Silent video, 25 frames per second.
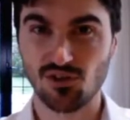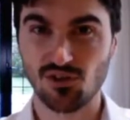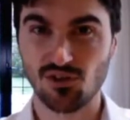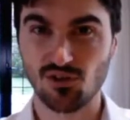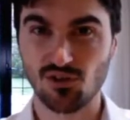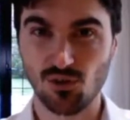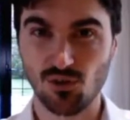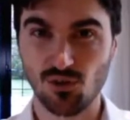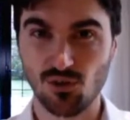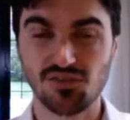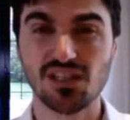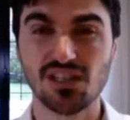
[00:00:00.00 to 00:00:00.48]

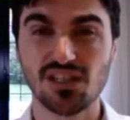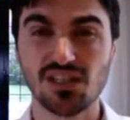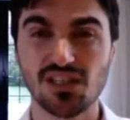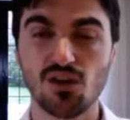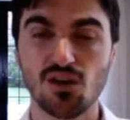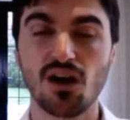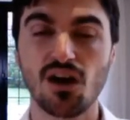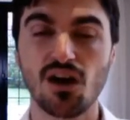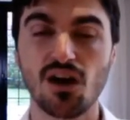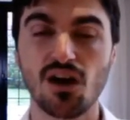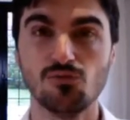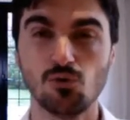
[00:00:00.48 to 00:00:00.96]
You have seen
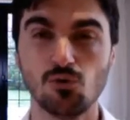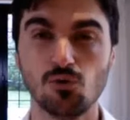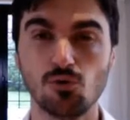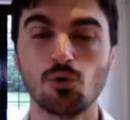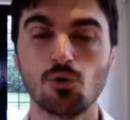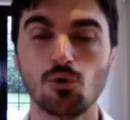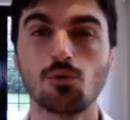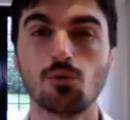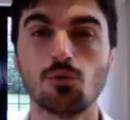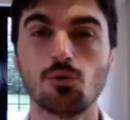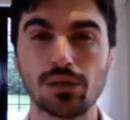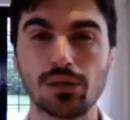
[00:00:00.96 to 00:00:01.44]
enough
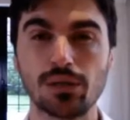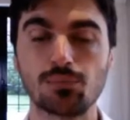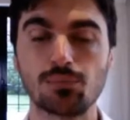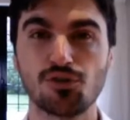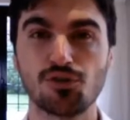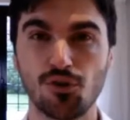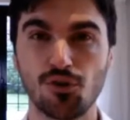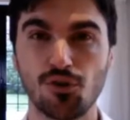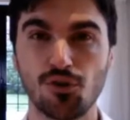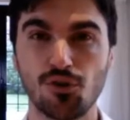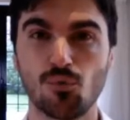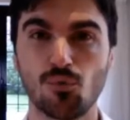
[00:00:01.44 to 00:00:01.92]
normal people
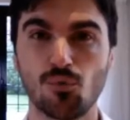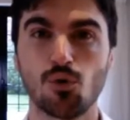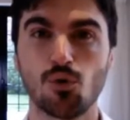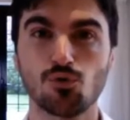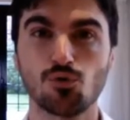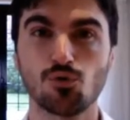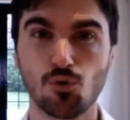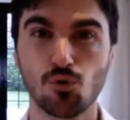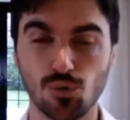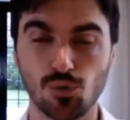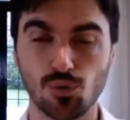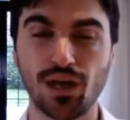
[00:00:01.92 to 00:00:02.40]
to know what
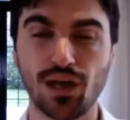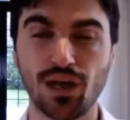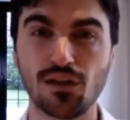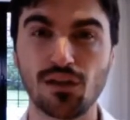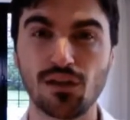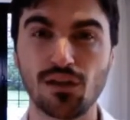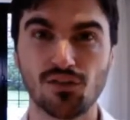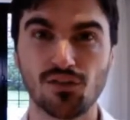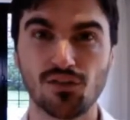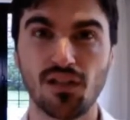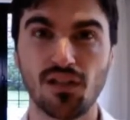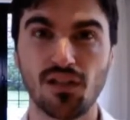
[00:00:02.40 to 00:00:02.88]
normal
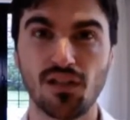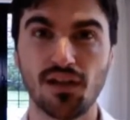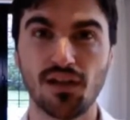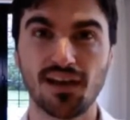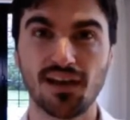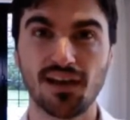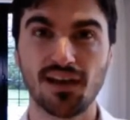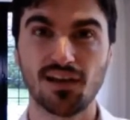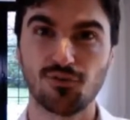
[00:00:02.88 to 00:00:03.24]
gait looks like